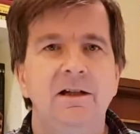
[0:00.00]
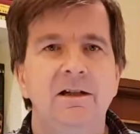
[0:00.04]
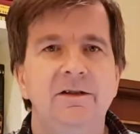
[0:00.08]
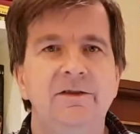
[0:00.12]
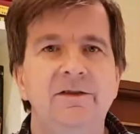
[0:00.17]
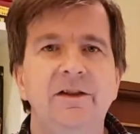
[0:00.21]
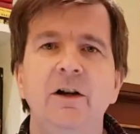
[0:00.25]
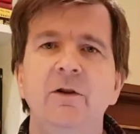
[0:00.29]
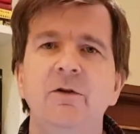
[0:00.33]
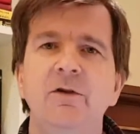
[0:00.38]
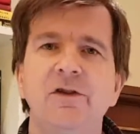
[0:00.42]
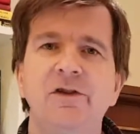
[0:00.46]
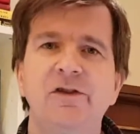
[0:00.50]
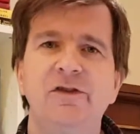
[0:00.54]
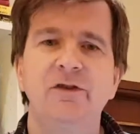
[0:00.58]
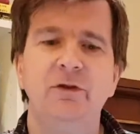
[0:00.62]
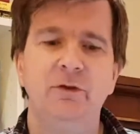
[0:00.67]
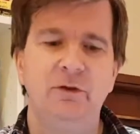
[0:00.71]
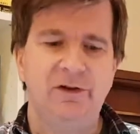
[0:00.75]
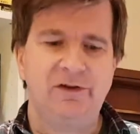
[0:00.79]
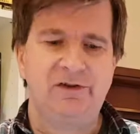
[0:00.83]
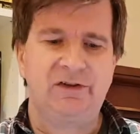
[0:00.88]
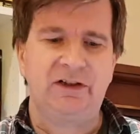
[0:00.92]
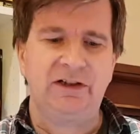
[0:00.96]
Now the
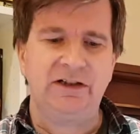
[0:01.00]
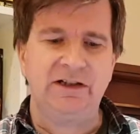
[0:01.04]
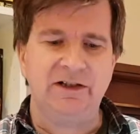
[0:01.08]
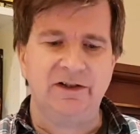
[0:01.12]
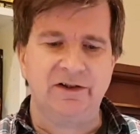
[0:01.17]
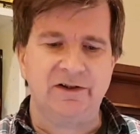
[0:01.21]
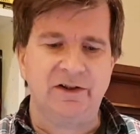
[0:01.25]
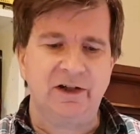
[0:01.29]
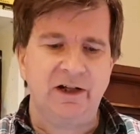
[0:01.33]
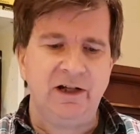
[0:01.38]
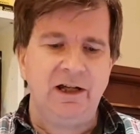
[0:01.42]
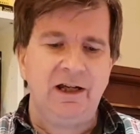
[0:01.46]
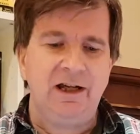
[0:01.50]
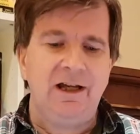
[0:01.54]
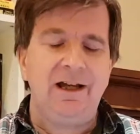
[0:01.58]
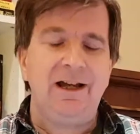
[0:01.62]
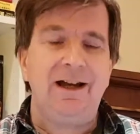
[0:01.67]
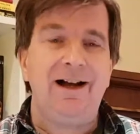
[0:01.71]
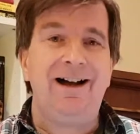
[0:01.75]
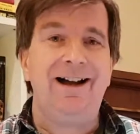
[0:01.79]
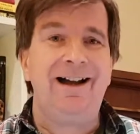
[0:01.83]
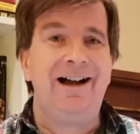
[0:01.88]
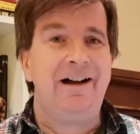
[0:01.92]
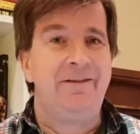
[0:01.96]
snow has cleared,
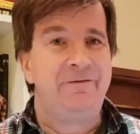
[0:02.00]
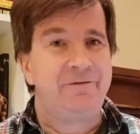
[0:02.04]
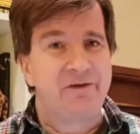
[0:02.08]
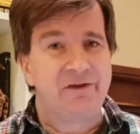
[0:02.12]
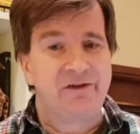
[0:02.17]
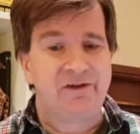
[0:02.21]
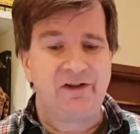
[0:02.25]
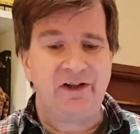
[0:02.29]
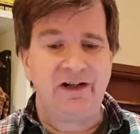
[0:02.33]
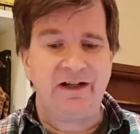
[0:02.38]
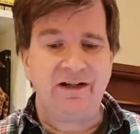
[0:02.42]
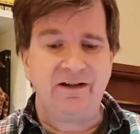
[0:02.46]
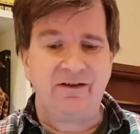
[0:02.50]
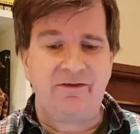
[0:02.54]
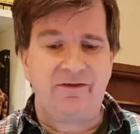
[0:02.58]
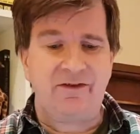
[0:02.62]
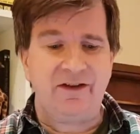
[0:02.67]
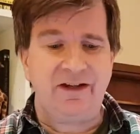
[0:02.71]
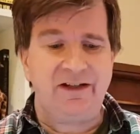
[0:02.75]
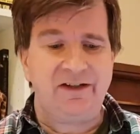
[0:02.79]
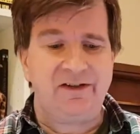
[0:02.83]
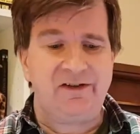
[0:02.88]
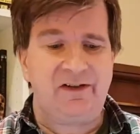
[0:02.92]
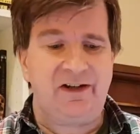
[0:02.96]
I have to say
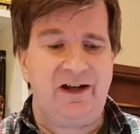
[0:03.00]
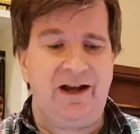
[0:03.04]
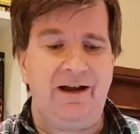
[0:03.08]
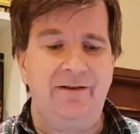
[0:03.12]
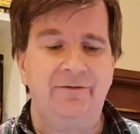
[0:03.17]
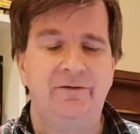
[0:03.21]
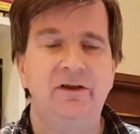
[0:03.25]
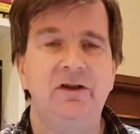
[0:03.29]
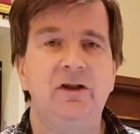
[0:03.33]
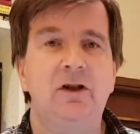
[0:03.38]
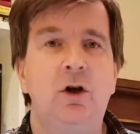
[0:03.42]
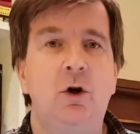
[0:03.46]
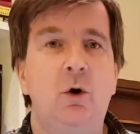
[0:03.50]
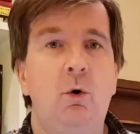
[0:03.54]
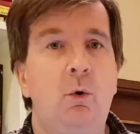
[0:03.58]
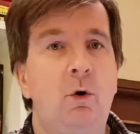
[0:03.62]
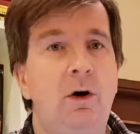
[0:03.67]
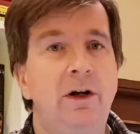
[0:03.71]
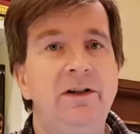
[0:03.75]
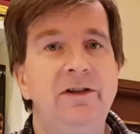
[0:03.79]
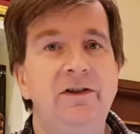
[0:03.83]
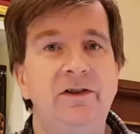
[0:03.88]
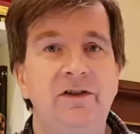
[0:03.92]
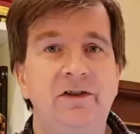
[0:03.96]
things haven't
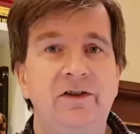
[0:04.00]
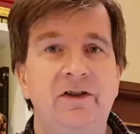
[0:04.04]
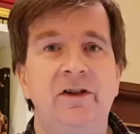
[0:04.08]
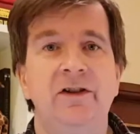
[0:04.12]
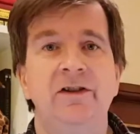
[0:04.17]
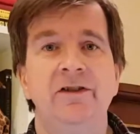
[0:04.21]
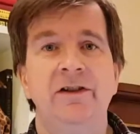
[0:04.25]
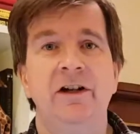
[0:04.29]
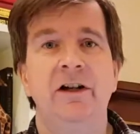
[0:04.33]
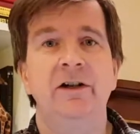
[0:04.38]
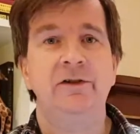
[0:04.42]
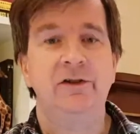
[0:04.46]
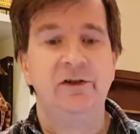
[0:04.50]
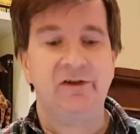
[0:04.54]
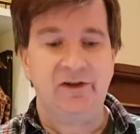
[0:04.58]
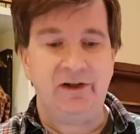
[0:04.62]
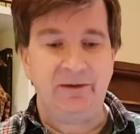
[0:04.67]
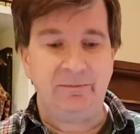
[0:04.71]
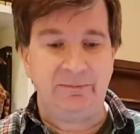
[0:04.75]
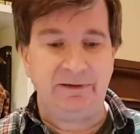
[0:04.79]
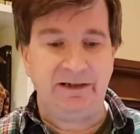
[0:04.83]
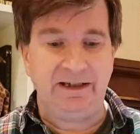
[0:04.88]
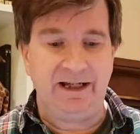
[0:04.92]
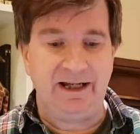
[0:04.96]
quite turned out as I
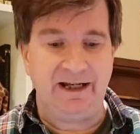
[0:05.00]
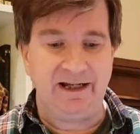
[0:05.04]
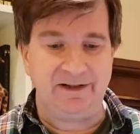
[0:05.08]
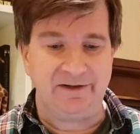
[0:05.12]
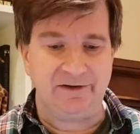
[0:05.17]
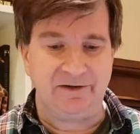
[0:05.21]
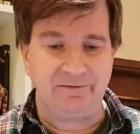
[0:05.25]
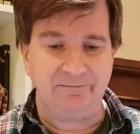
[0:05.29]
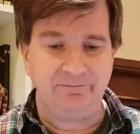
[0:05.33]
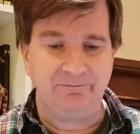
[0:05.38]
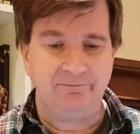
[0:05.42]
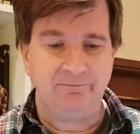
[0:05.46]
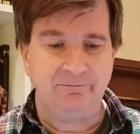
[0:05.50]
planned.